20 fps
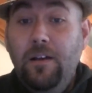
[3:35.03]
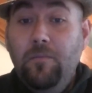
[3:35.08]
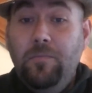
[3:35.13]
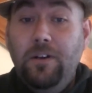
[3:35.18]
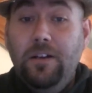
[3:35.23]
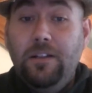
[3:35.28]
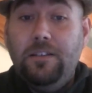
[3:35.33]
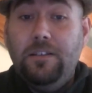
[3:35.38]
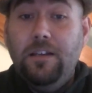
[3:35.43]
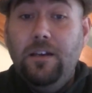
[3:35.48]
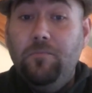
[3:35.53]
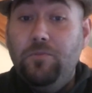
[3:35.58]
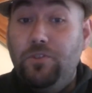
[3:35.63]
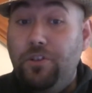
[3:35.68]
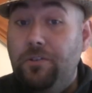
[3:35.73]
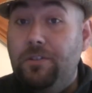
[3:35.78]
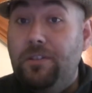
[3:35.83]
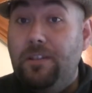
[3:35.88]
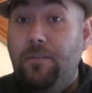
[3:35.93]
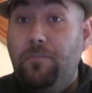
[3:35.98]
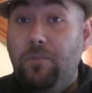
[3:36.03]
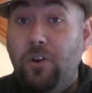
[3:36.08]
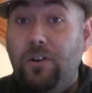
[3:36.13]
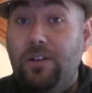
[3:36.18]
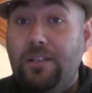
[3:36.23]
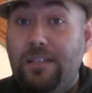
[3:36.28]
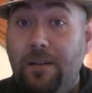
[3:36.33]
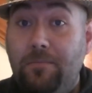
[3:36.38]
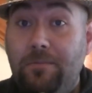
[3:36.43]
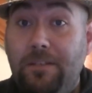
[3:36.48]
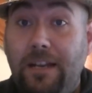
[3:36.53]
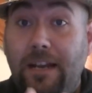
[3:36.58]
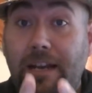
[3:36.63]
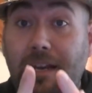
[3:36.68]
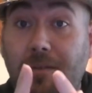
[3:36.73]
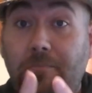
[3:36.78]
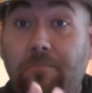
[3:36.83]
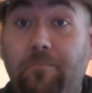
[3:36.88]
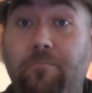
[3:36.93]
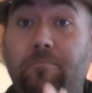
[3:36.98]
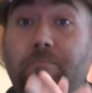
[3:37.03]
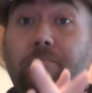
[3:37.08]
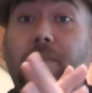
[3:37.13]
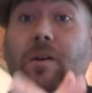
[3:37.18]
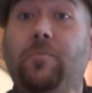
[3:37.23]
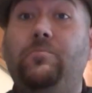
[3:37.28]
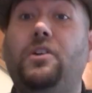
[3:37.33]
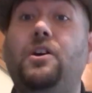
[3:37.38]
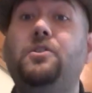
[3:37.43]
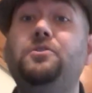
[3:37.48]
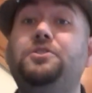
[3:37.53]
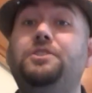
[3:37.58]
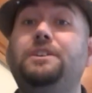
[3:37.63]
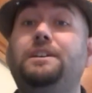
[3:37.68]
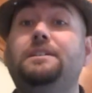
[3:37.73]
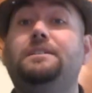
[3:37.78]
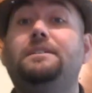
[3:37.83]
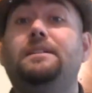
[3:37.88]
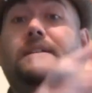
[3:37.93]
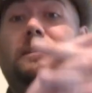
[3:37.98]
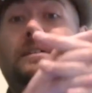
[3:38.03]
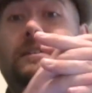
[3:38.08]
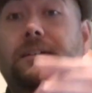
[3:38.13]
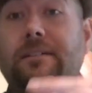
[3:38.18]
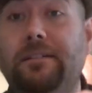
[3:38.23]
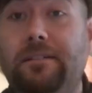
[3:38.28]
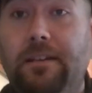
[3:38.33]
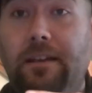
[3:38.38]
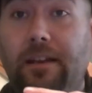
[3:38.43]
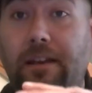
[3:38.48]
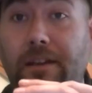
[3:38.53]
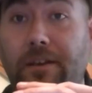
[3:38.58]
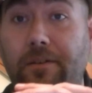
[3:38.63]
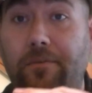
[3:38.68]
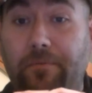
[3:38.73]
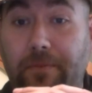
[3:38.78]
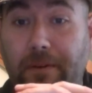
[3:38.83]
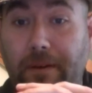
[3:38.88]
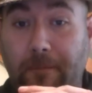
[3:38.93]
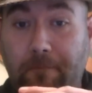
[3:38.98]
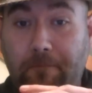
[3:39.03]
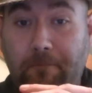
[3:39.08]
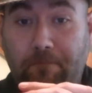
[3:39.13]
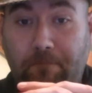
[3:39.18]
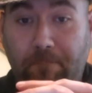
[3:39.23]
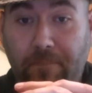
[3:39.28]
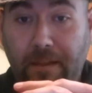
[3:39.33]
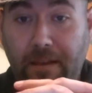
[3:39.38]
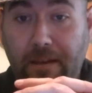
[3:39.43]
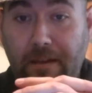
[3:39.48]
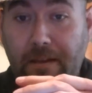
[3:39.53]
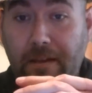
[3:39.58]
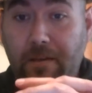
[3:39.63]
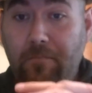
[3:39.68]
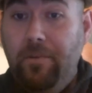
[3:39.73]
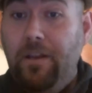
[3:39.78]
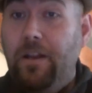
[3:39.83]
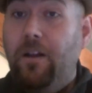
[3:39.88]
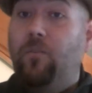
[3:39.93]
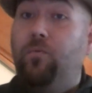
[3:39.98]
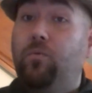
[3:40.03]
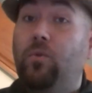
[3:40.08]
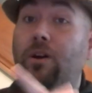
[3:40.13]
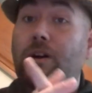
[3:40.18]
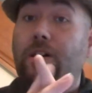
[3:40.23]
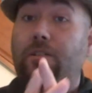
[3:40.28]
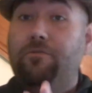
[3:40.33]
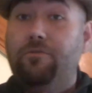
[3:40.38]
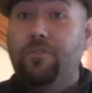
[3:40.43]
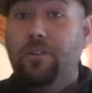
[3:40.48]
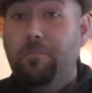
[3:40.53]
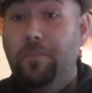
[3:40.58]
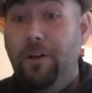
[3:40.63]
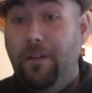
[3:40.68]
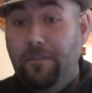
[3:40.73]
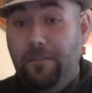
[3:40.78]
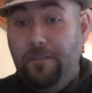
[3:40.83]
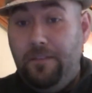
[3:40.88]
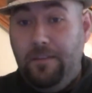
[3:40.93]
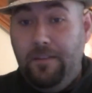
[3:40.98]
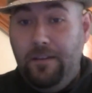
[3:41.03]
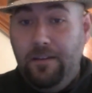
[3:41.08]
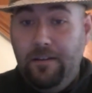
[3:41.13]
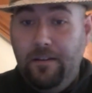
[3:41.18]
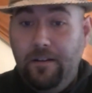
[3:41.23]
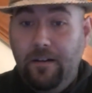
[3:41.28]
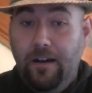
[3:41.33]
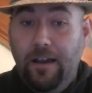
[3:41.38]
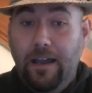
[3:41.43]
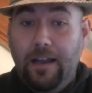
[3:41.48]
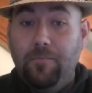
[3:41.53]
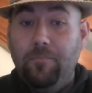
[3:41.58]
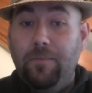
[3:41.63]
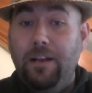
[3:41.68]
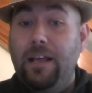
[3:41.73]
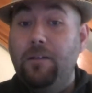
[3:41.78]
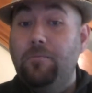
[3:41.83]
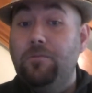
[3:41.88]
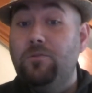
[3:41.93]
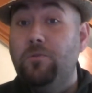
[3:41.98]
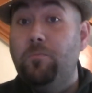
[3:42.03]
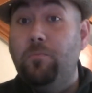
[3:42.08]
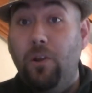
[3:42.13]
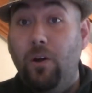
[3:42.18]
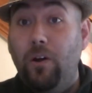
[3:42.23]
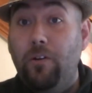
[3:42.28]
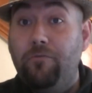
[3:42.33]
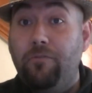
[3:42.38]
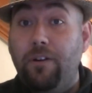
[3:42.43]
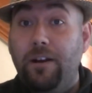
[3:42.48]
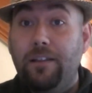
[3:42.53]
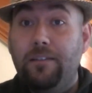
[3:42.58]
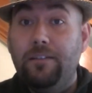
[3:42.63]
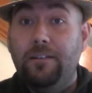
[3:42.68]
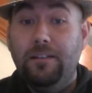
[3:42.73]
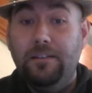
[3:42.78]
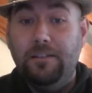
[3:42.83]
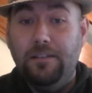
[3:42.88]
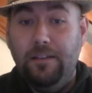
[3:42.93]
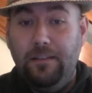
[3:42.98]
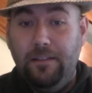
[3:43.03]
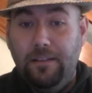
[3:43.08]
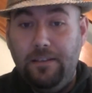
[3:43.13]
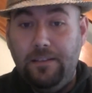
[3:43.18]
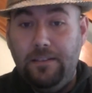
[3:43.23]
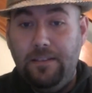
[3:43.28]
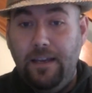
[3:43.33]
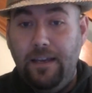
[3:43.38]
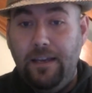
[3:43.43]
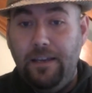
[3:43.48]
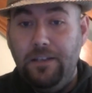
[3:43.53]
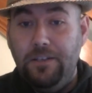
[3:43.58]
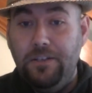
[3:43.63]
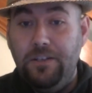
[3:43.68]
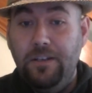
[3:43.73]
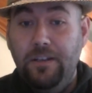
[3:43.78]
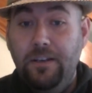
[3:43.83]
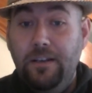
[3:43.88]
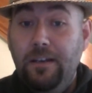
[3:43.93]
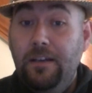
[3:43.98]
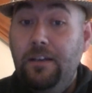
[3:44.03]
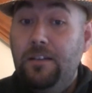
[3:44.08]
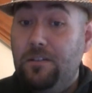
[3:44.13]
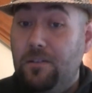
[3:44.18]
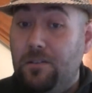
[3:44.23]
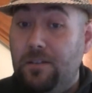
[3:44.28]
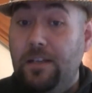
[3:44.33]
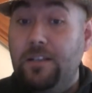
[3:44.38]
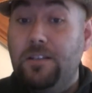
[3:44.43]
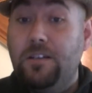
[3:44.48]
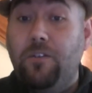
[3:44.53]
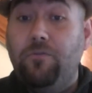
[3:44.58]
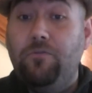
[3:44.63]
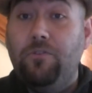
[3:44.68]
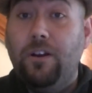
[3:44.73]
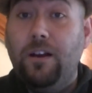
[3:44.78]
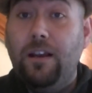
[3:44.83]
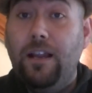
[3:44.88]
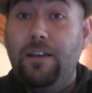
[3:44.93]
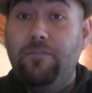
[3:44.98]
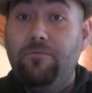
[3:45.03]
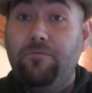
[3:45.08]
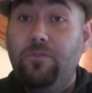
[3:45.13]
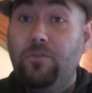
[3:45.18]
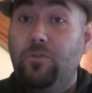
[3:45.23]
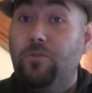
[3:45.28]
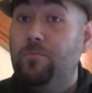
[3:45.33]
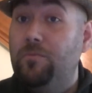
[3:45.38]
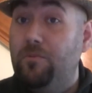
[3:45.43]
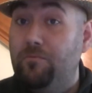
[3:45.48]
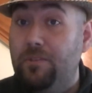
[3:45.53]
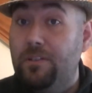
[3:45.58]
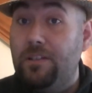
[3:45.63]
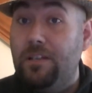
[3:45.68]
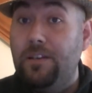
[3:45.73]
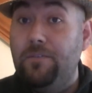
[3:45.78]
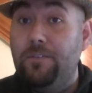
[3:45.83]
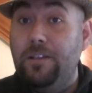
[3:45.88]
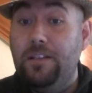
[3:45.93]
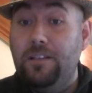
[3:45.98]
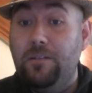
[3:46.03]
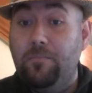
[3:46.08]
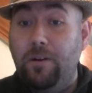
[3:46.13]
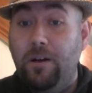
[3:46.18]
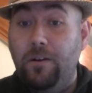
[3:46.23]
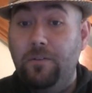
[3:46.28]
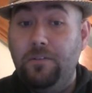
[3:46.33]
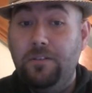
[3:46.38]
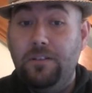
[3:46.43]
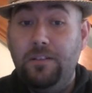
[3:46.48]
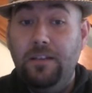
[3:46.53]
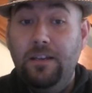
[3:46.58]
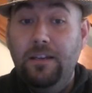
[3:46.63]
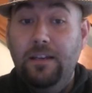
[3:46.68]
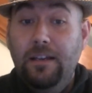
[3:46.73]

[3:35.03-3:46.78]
But due to them not accepting any approaches until you've been off work for a month, I hadn't been able to apply for anything until this stage. So I sent off for a claim form, received it in the post.